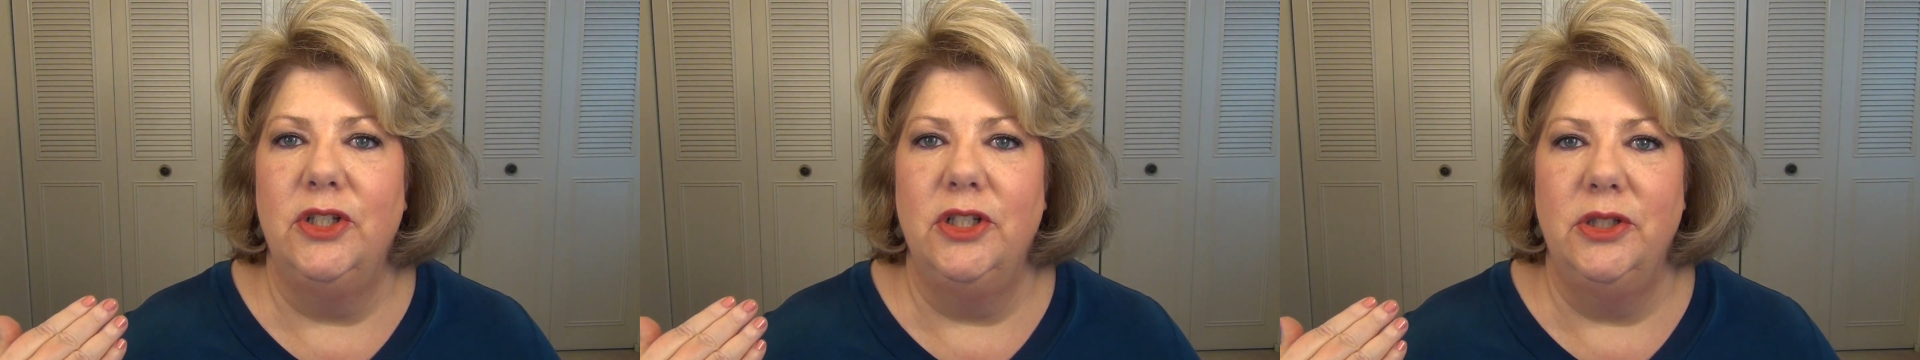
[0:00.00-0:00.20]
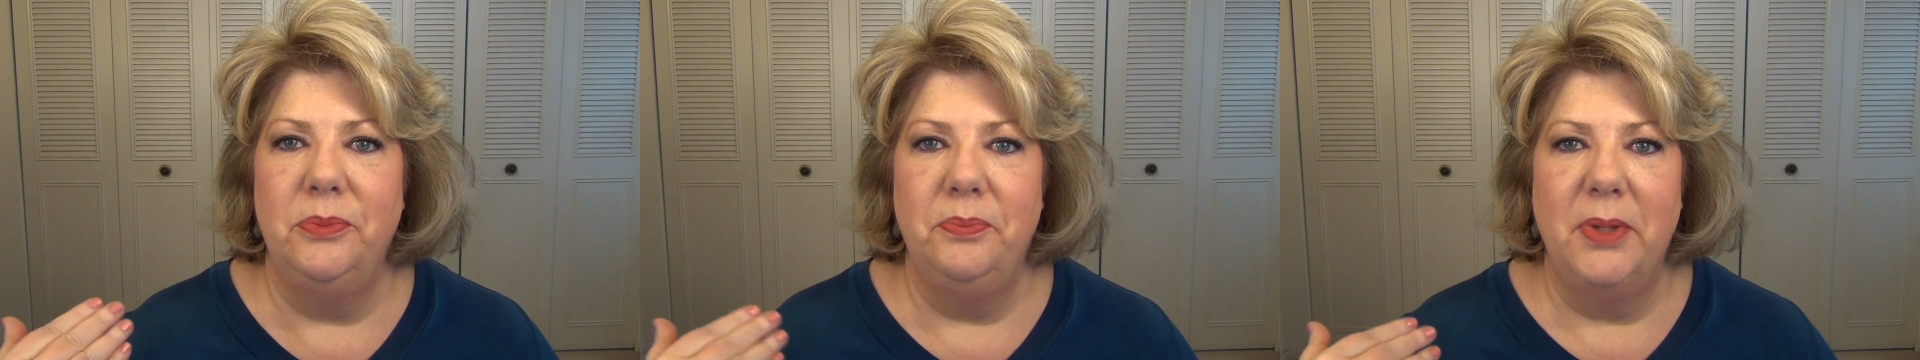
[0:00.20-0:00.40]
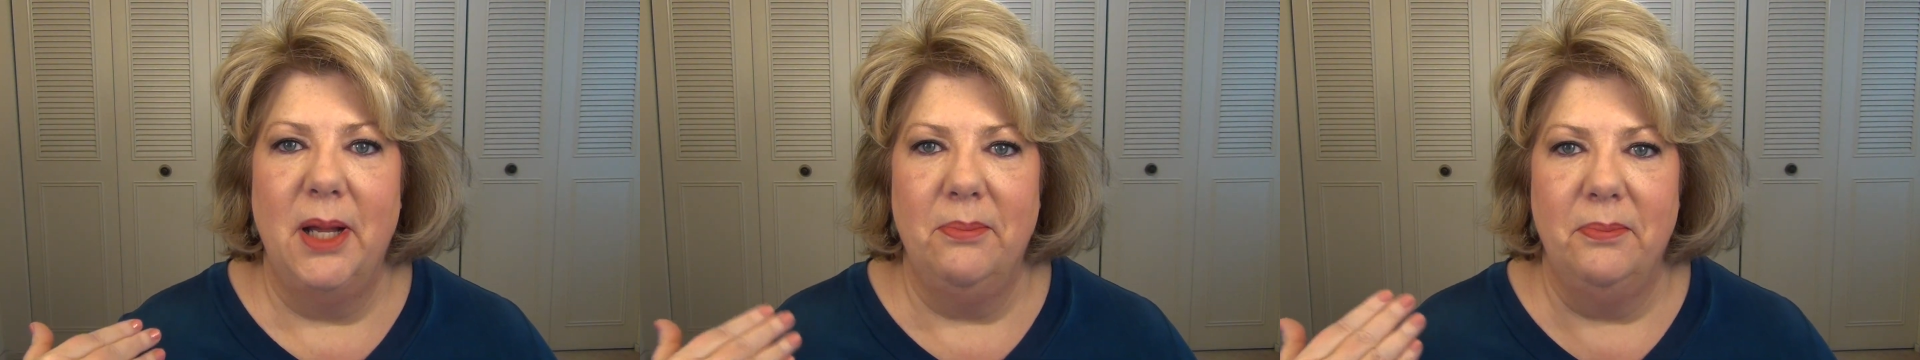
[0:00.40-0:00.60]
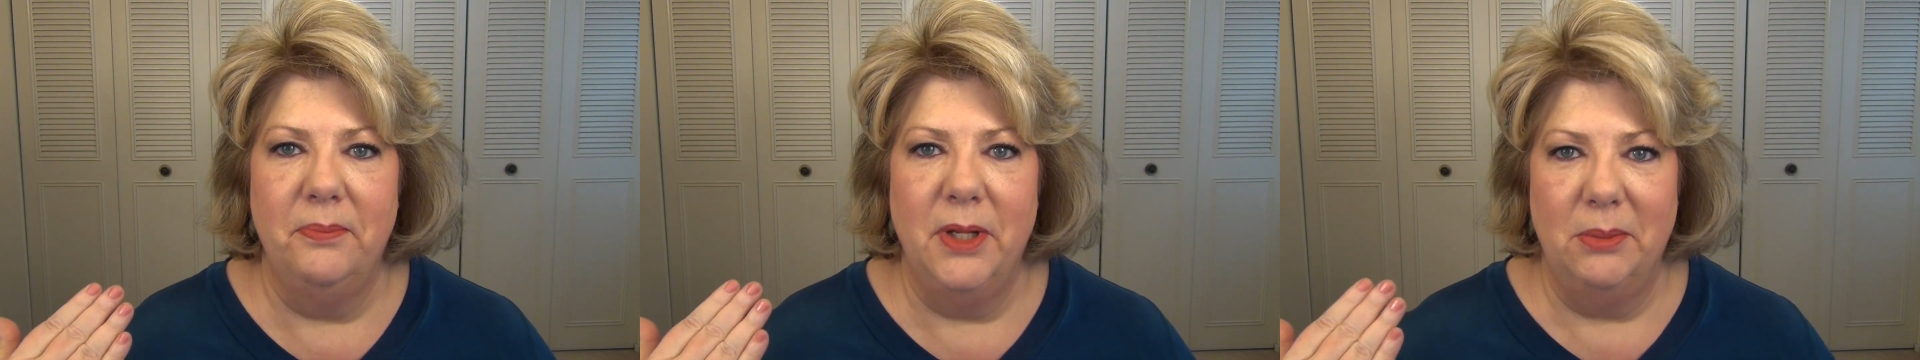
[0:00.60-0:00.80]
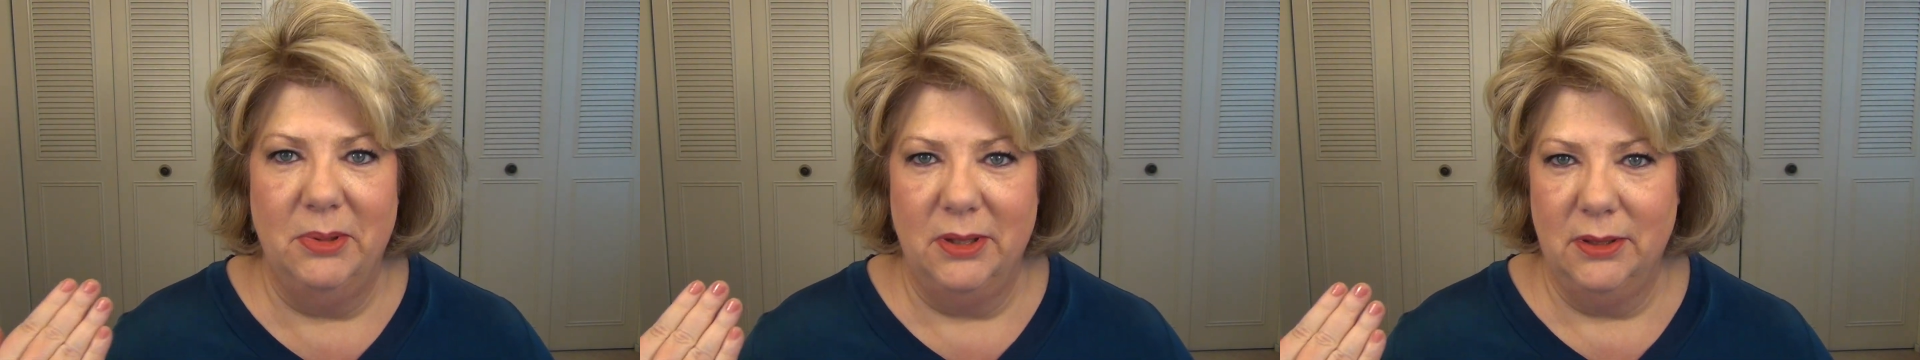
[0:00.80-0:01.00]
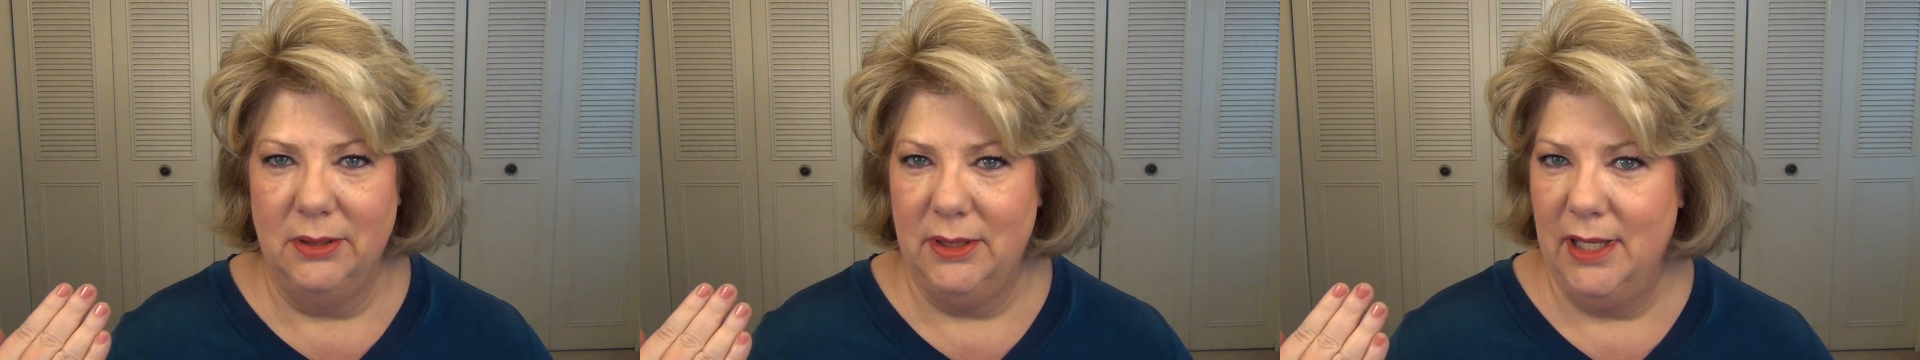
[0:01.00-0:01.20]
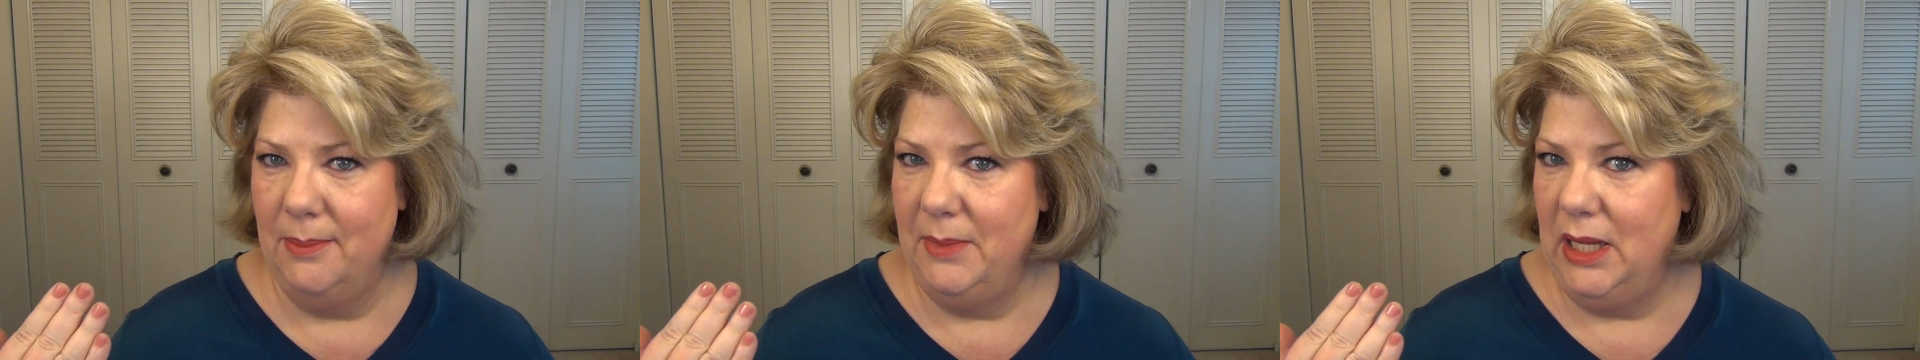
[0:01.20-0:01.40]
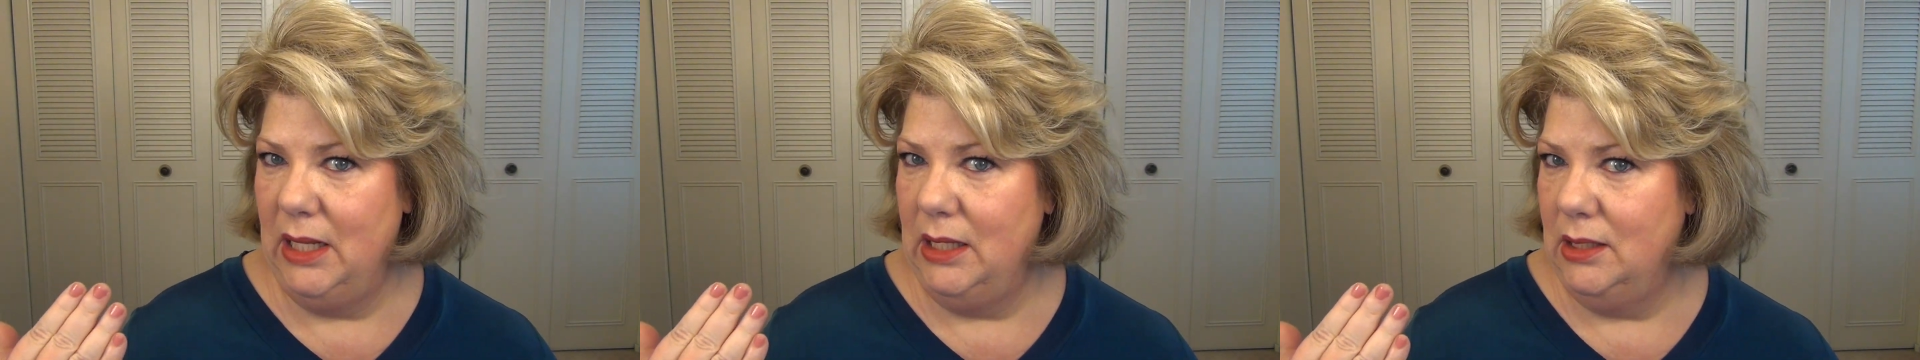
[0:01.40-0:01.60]
too bubble
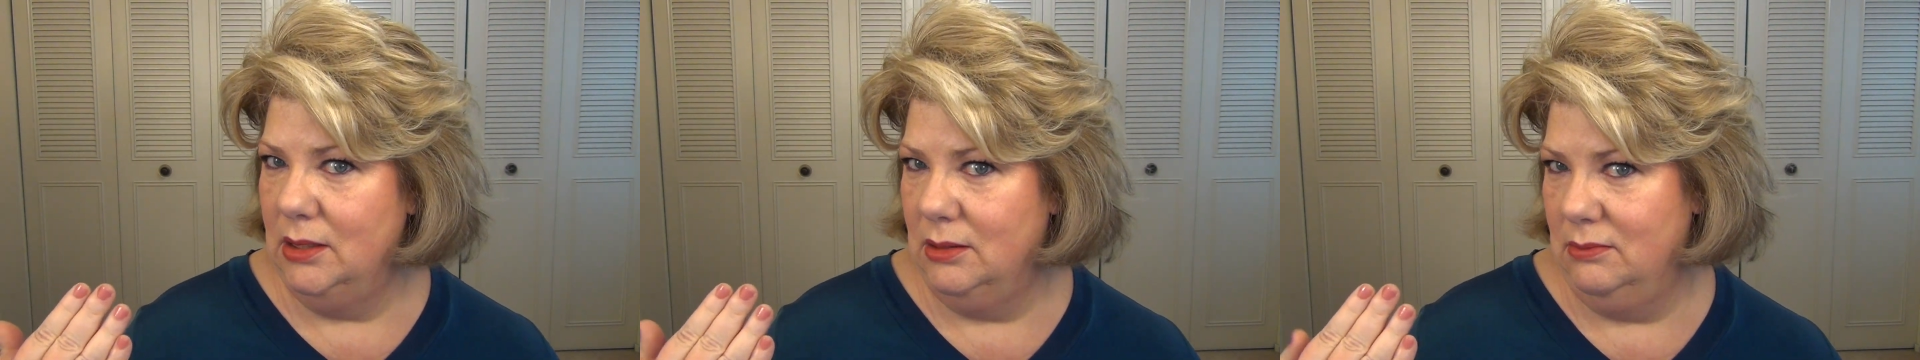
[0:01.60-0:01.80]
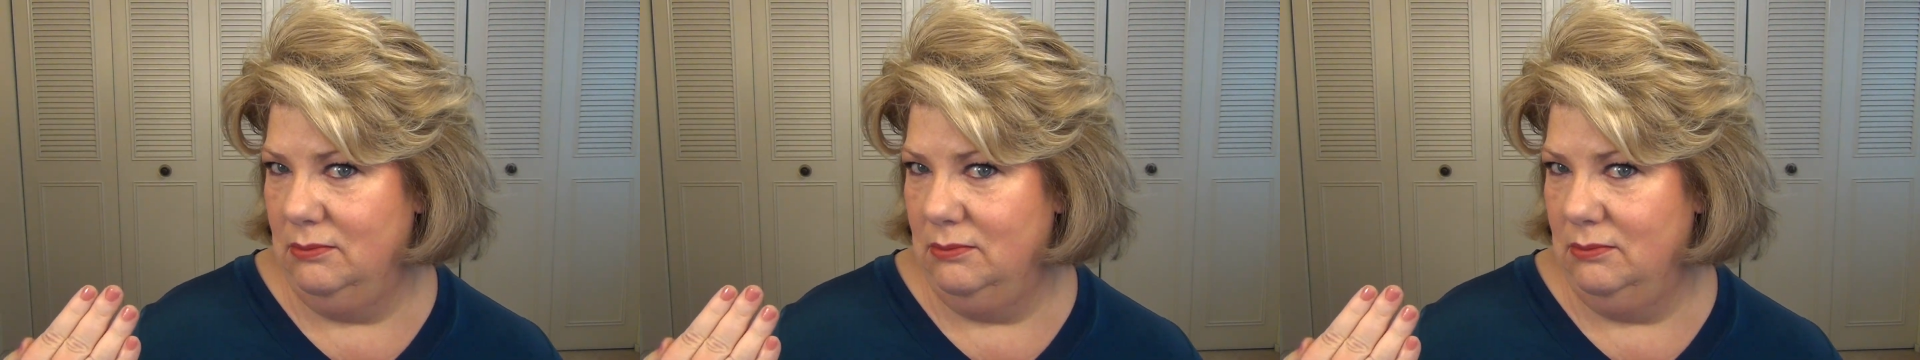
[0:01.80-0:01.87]
gummy.